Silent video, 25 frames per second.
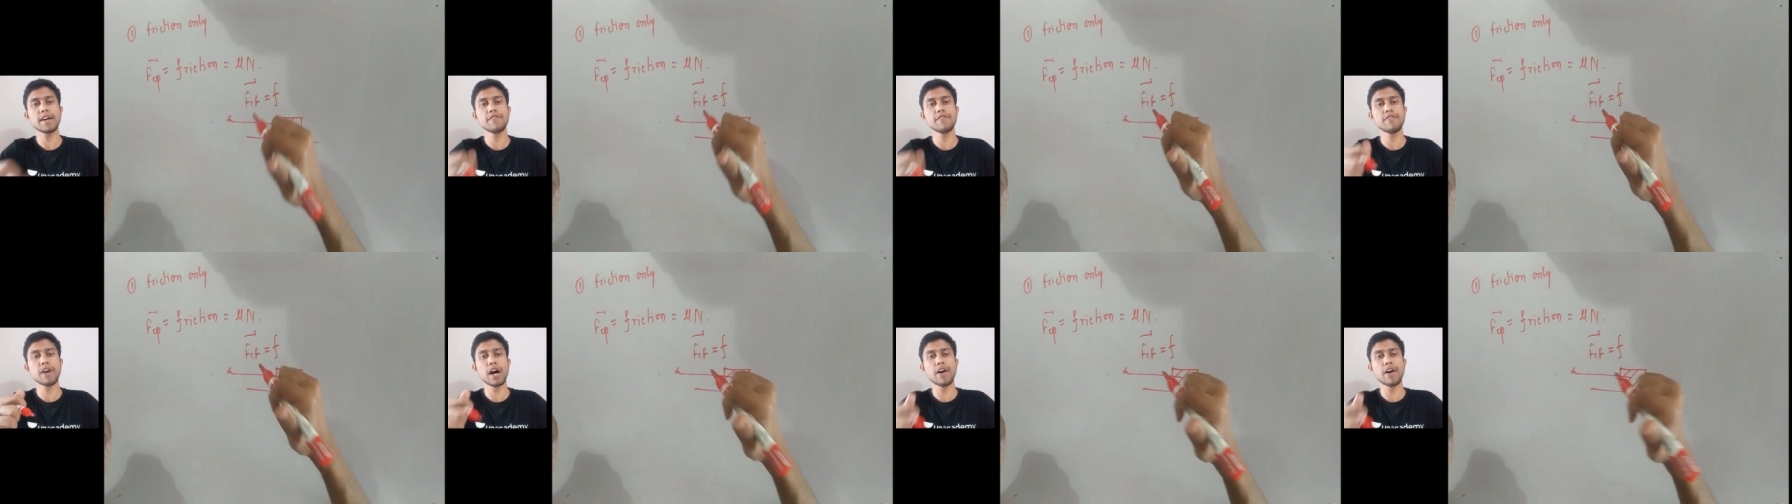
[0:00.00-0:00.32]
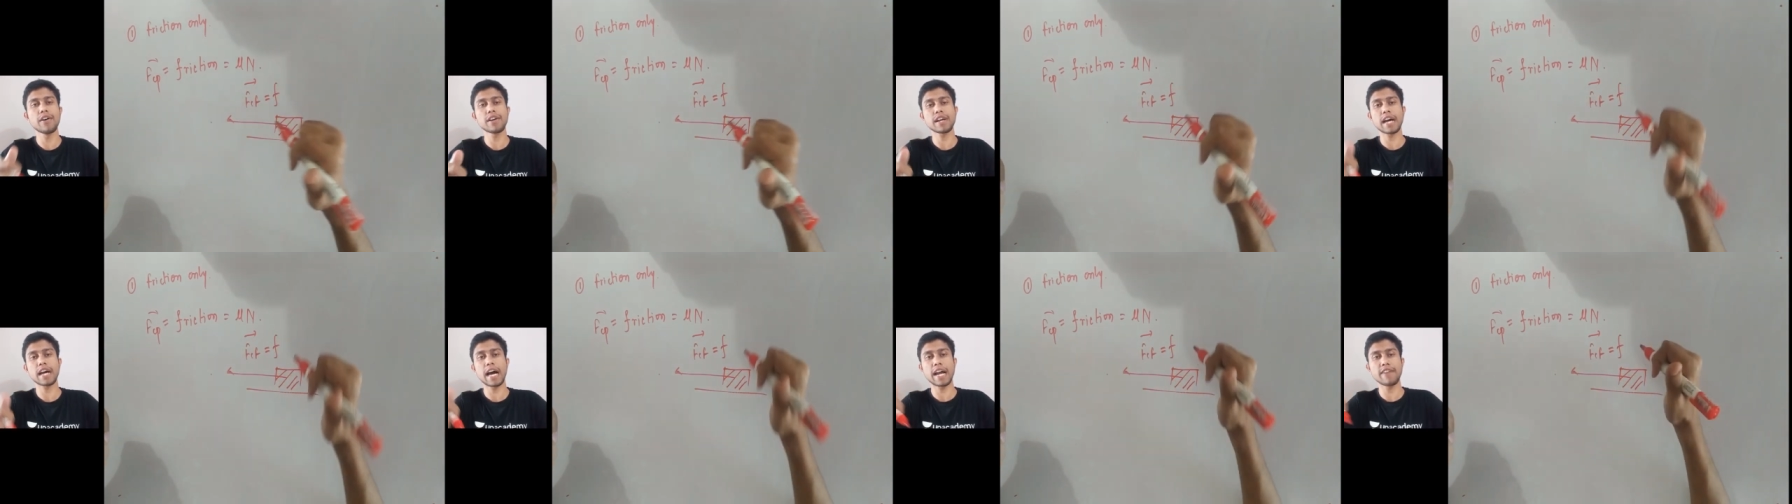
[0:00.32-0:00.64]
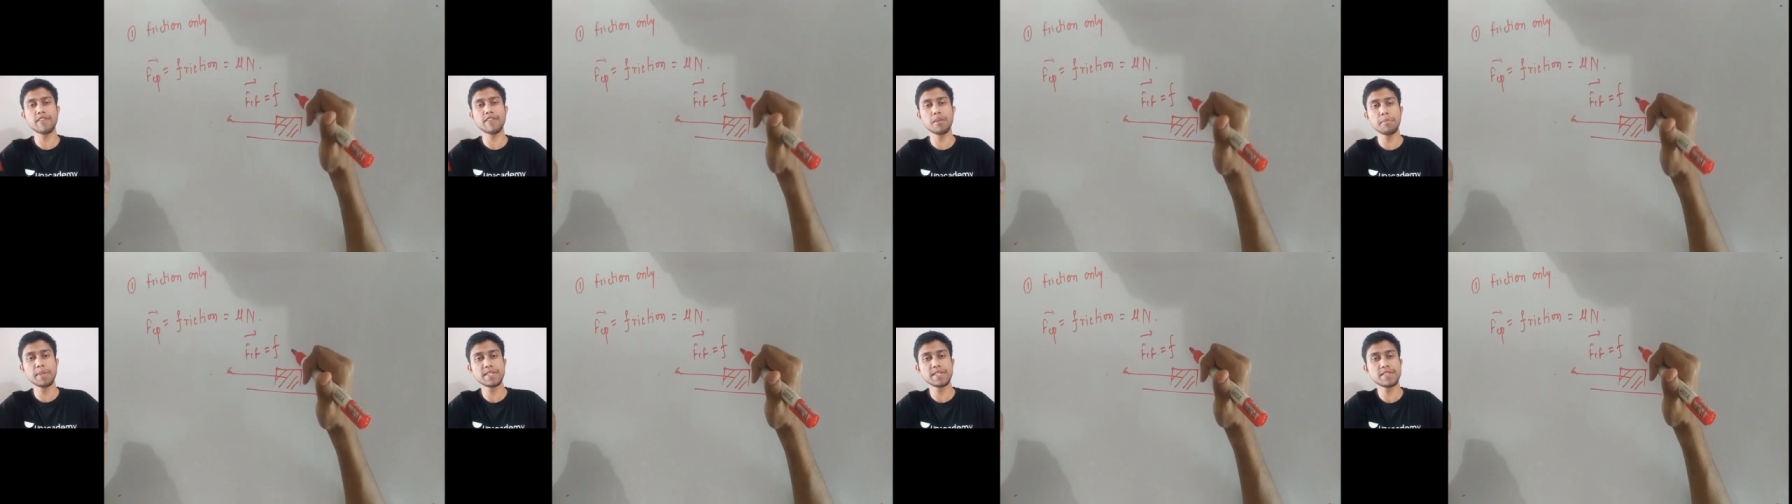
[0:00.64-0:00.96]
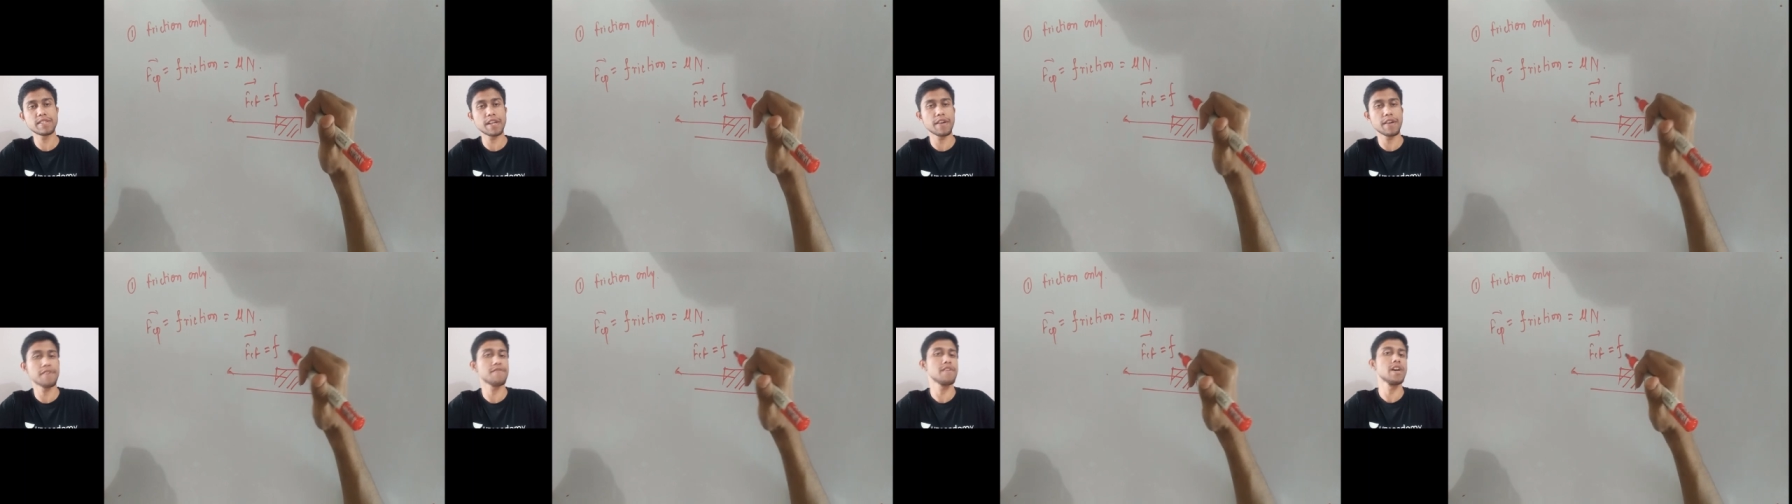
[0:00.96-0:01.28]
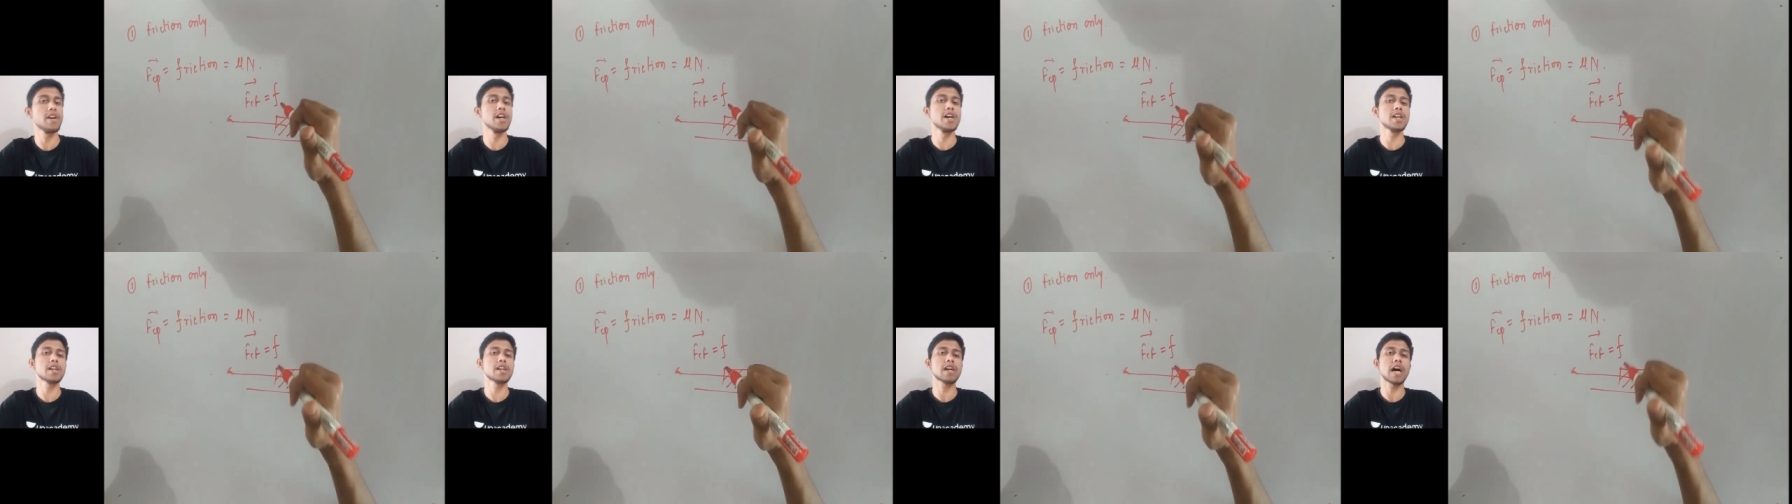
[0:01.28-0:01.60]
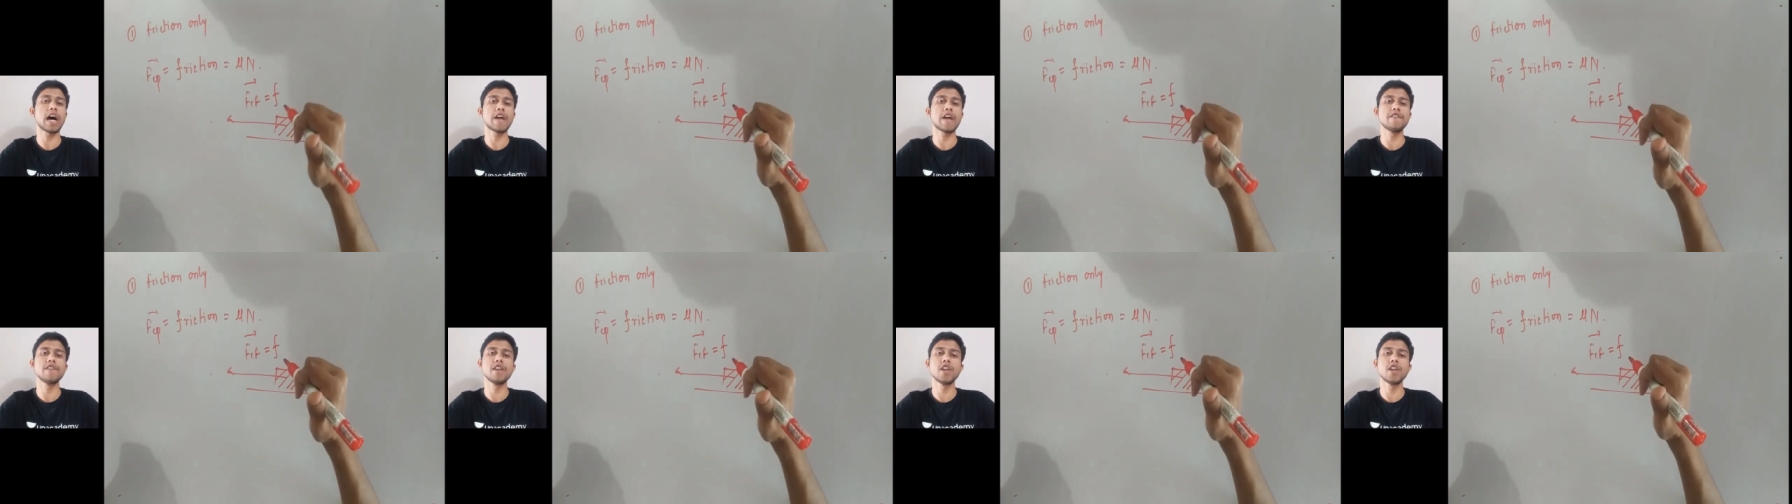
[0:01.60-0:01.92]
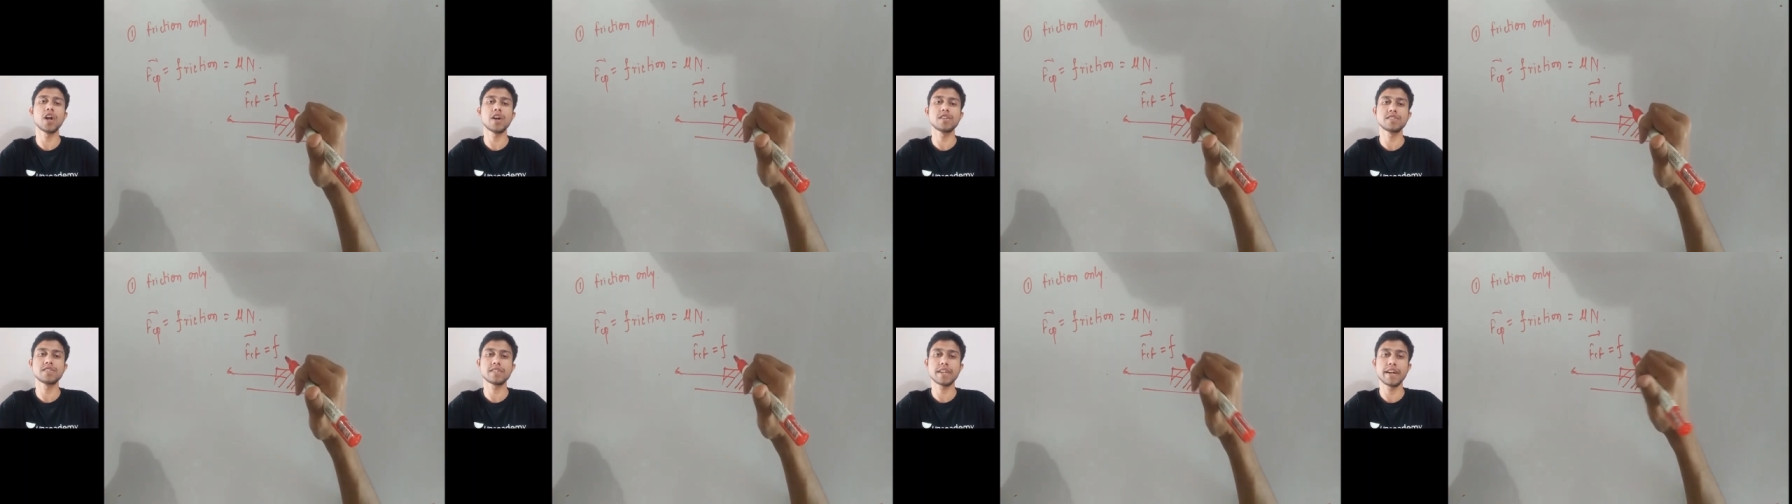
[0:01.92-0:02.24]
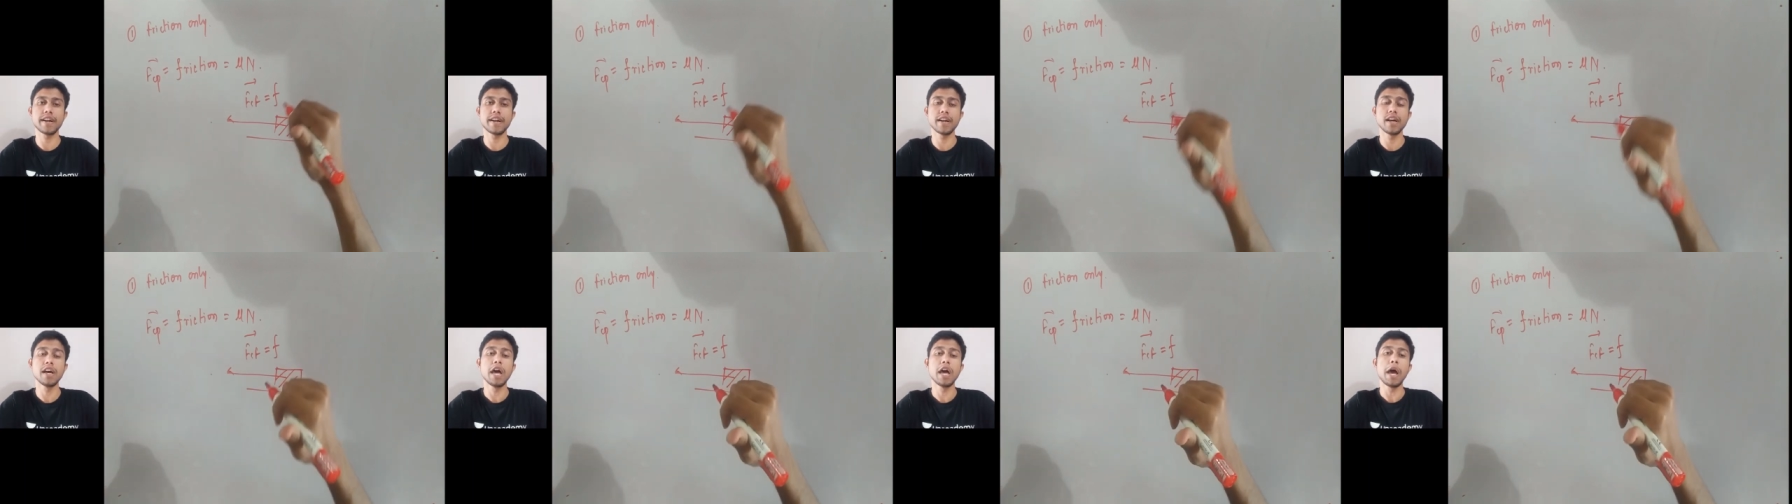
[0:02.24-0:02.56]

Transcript: our car will be safe, our car will not skid.